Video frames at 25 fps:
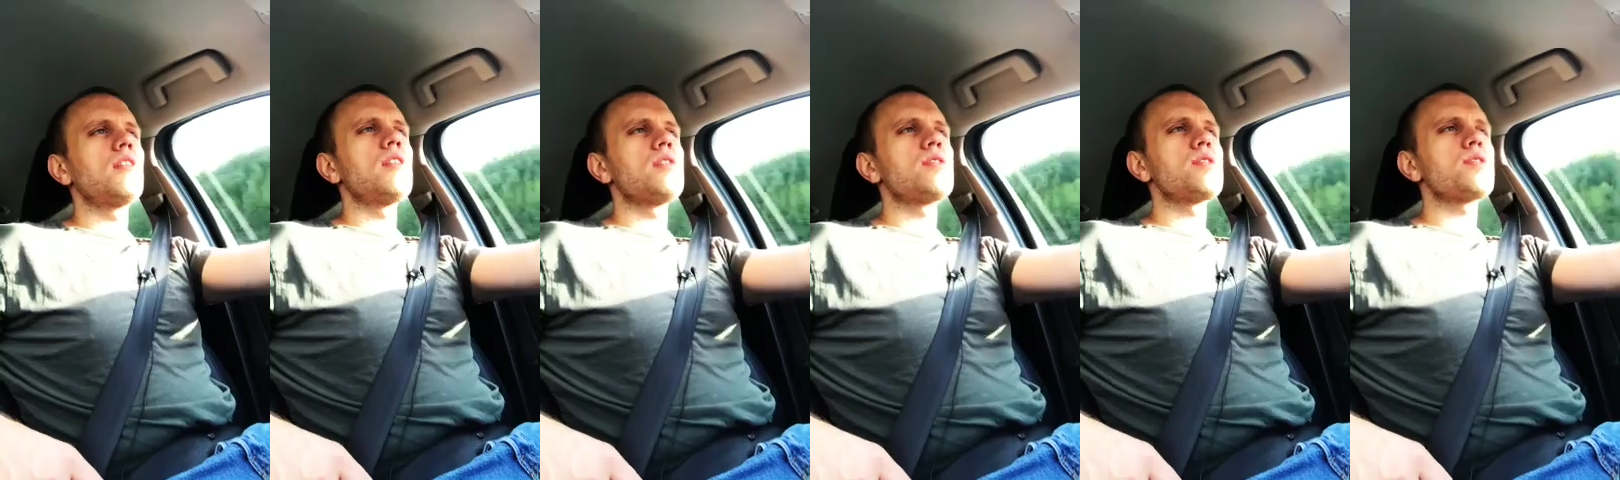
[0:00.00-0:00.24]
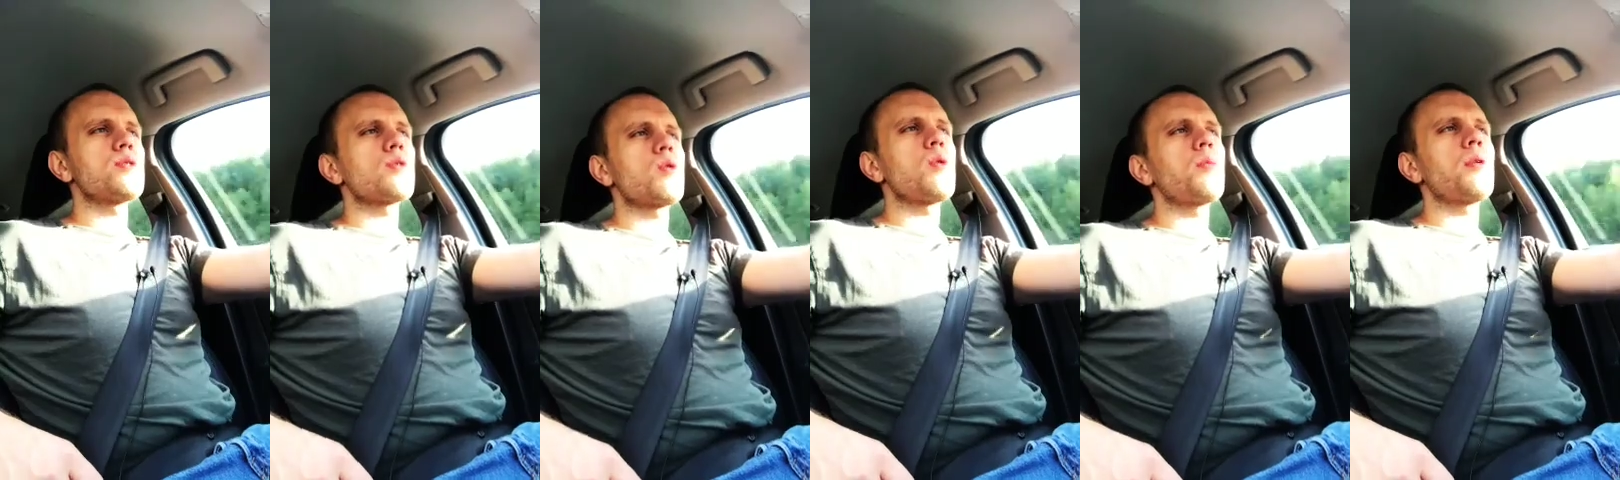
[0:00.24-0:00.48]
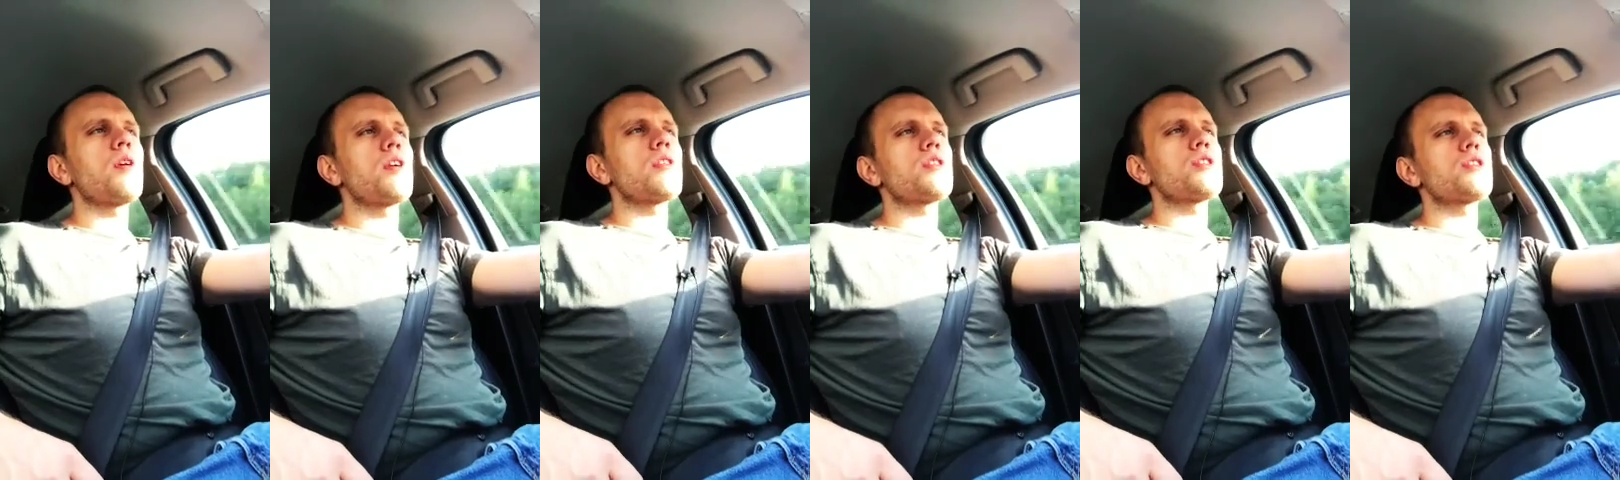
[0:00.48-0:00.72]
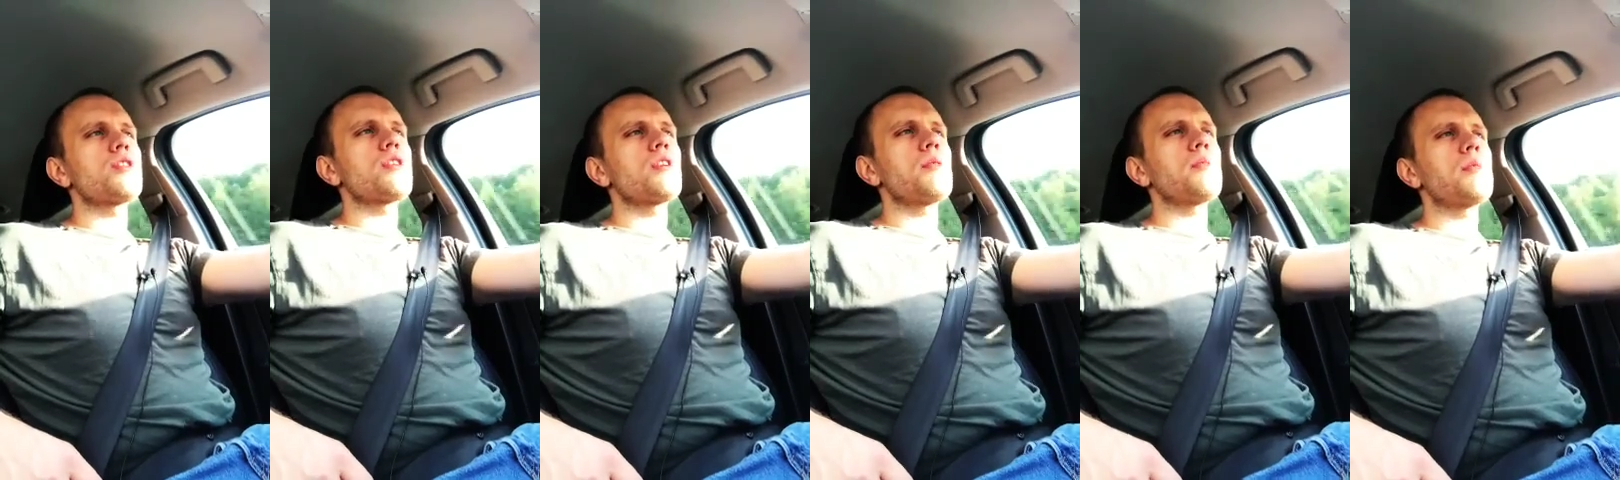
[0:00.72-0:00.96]
so
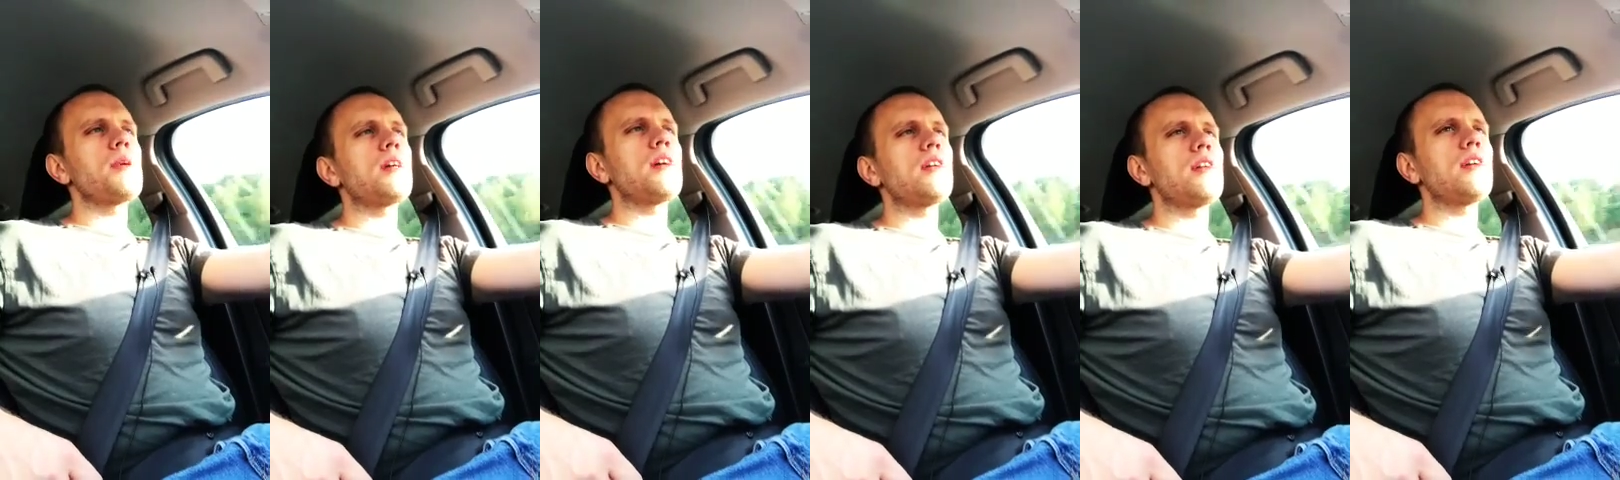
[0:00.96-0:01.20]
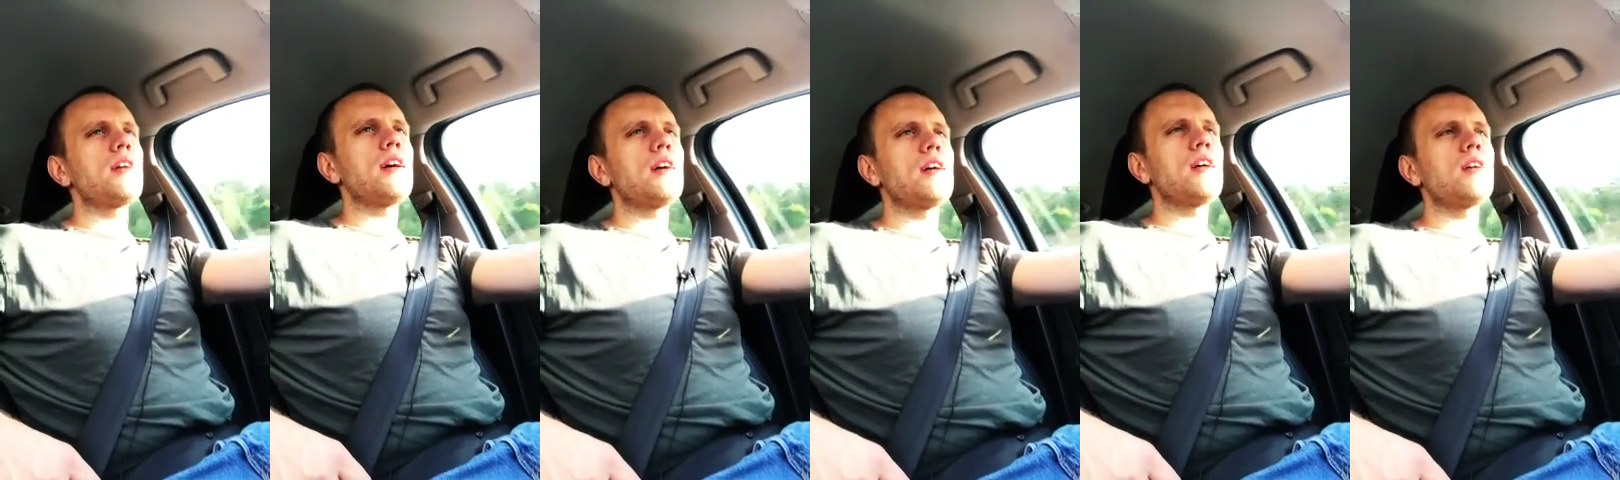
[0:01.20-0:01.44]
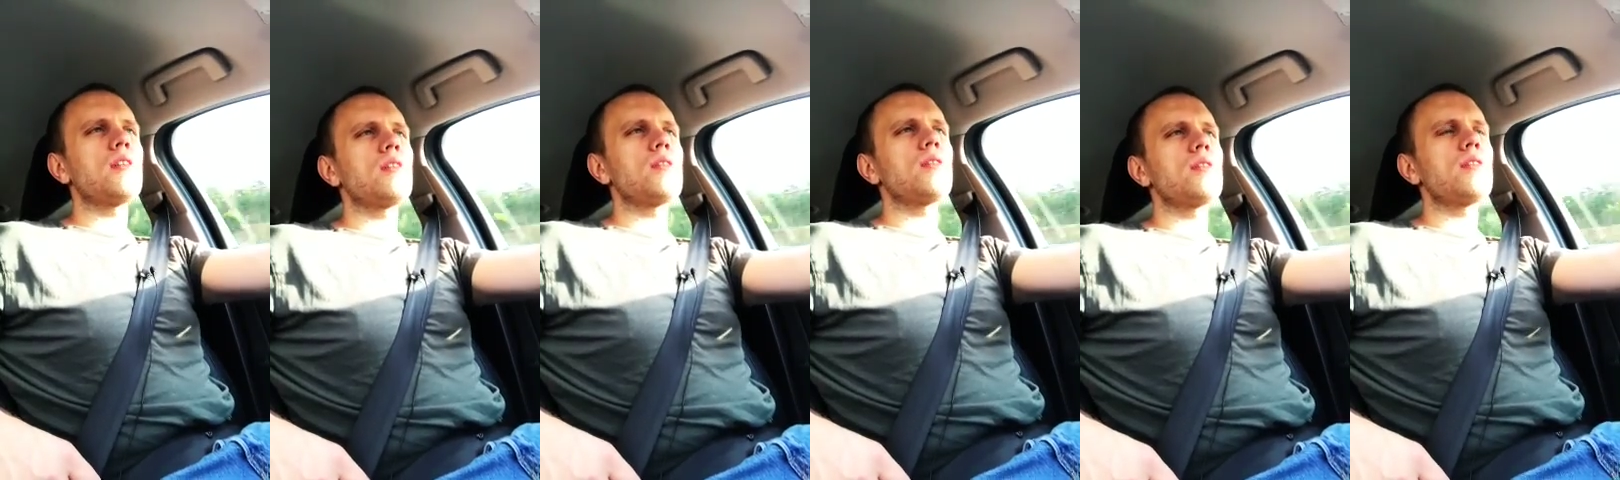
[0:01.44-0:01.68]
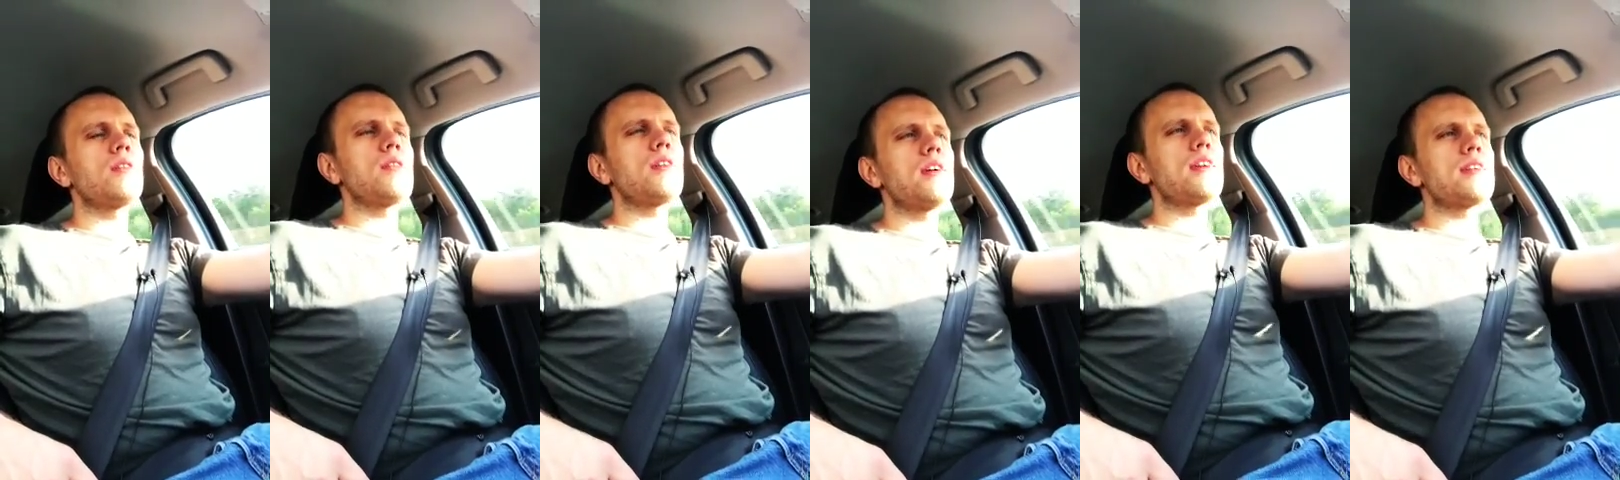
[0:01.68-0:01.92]
much about how